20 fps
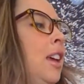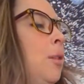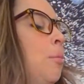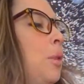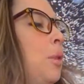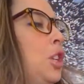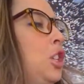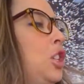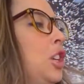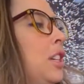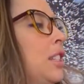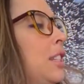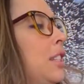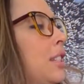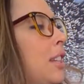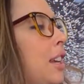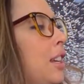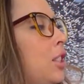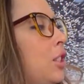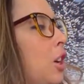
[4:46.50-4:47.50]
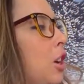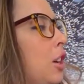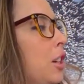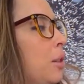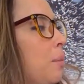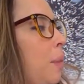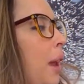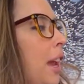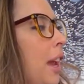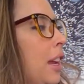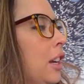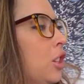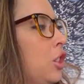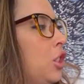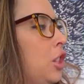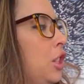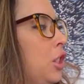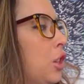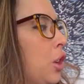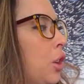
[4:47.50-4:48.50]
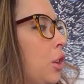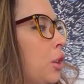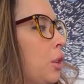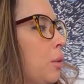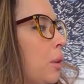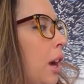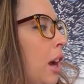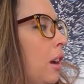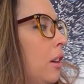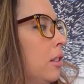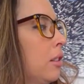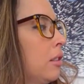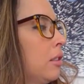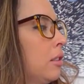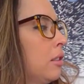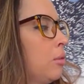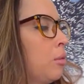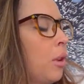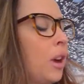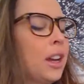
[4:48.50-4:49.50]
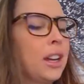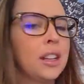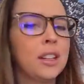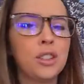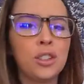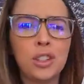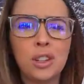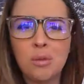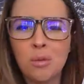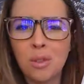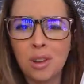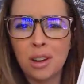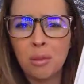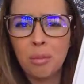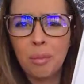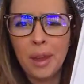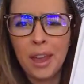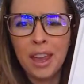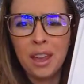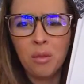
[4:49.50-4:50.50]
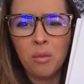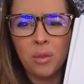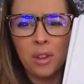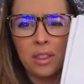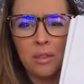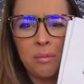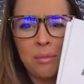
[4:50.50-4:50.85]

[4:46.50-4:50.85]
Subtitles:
But just as I started to paint, she turned around. Why didn't she want to paint with